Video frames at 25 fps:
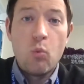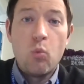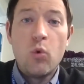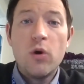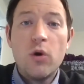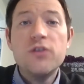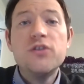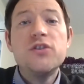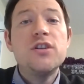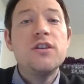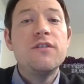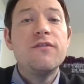And
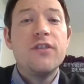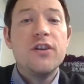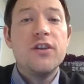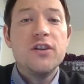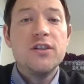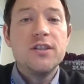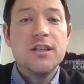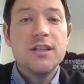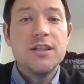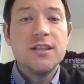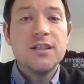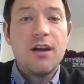once you
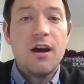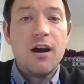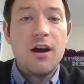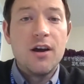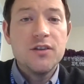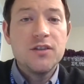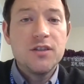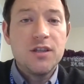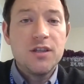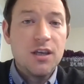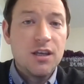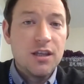finish this
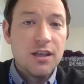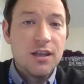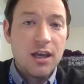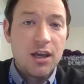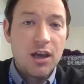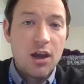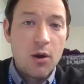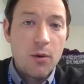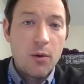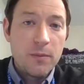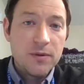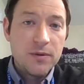task, you can
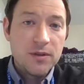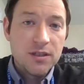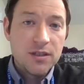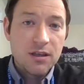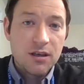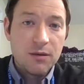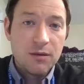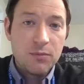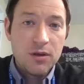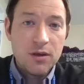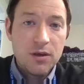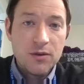then go up
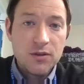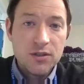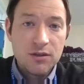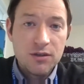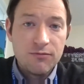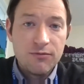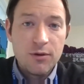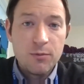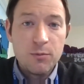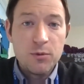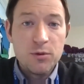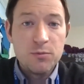to the
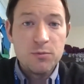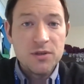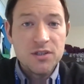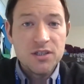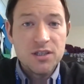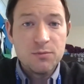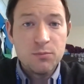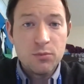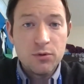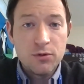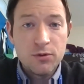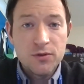computing room with
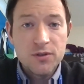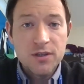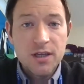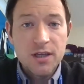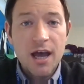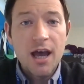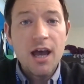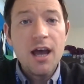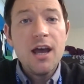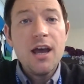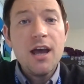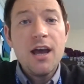Mrs.
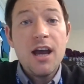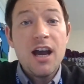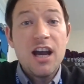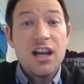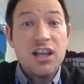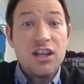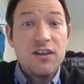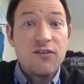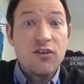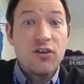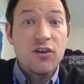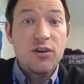Porter,
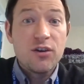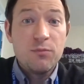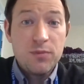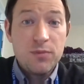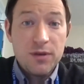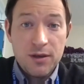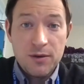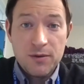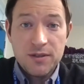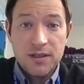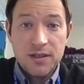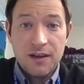and you've got
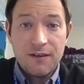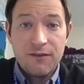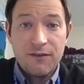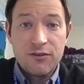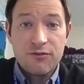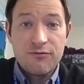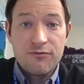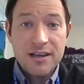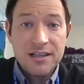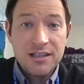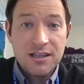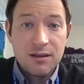
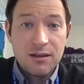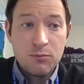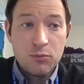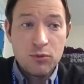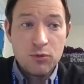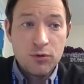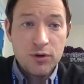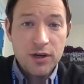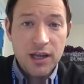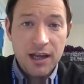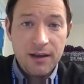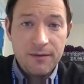computing for the rest of the
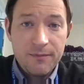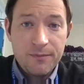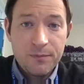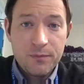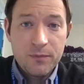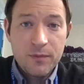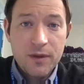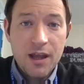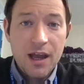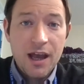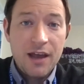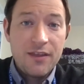
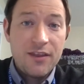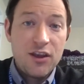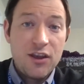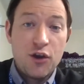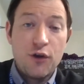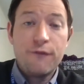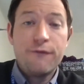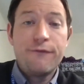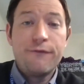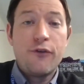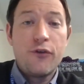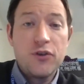morning, and then
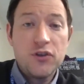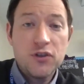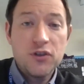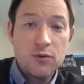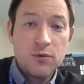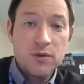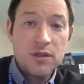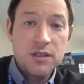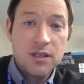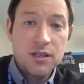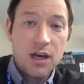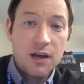you've got
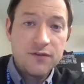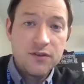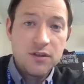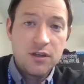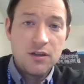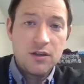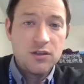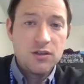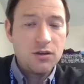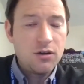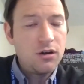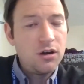forest school this afternoon.